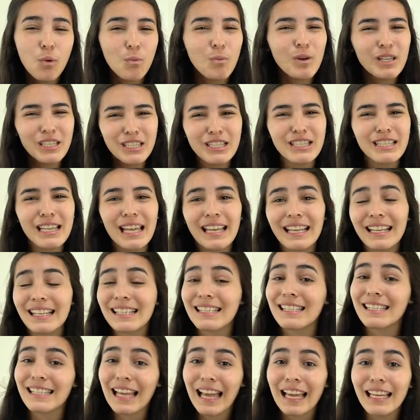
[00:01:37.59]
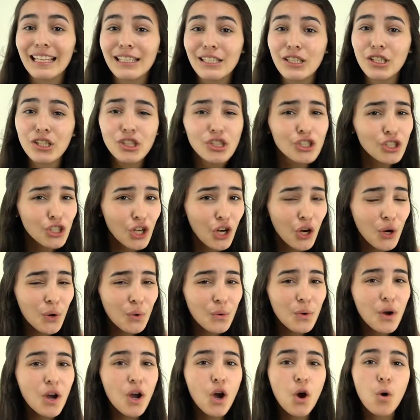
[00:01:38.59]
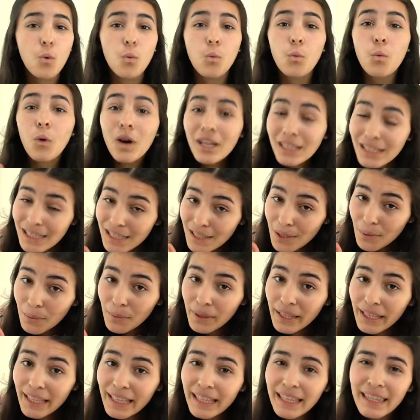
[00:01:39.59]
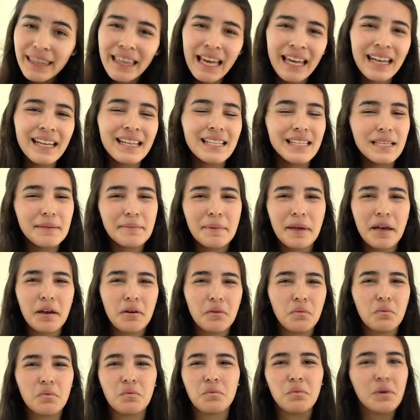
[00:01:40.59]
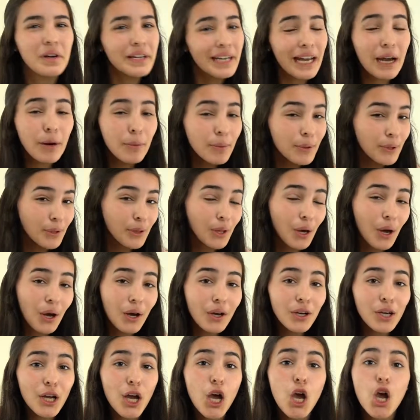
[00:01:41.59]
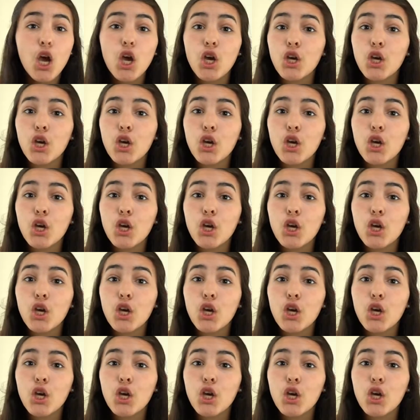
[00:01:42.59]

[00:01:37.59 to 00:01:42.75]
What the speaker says: which is like a science show once a week that is about 1 hour long,